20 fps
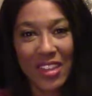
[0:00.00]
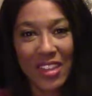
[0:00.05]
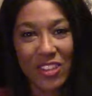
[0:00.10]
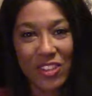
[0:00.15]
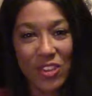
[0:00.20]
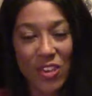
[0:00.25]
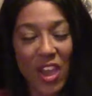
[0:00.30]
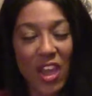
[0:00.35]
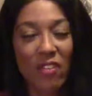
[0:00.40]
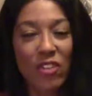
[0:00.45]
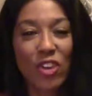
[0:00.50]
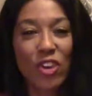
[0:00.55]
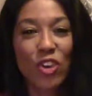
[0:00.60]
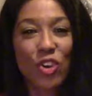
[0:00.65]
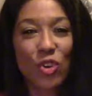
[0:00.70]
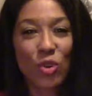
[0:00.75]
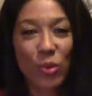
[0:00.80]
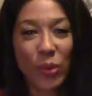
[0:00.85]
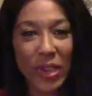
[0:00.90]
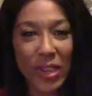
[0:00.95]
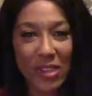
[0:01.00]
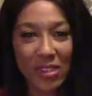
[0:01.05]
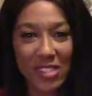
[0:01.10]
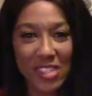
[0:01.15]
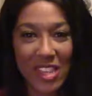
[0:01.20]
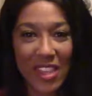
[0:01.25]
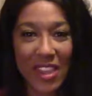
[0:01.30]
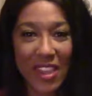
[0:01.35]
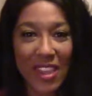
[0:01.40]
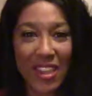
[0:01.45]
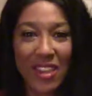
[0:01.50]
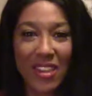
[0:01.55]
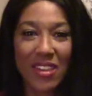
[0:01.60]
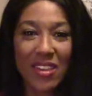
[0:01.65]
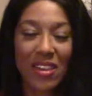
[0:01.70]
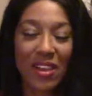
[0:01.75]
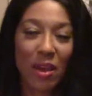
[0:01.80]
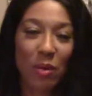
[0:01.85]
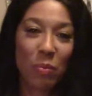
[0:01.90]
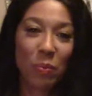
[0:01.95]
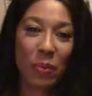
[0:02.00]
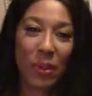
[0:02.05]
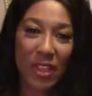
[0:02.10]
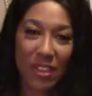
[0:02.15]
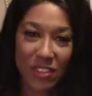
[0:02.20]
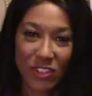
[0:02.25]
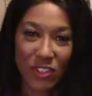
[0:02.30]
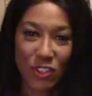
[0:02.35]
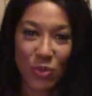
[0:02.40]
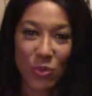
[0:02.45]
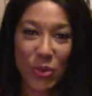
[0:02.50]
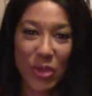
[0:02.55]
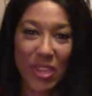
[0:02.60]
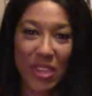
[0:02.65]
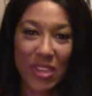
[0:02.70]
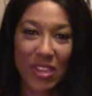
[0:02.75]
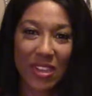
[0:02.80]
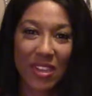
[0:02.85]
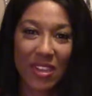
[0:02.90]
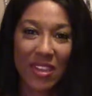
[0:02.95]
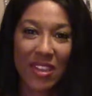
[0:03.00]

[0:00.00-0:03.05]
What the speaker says: You have a great day, a blessed week,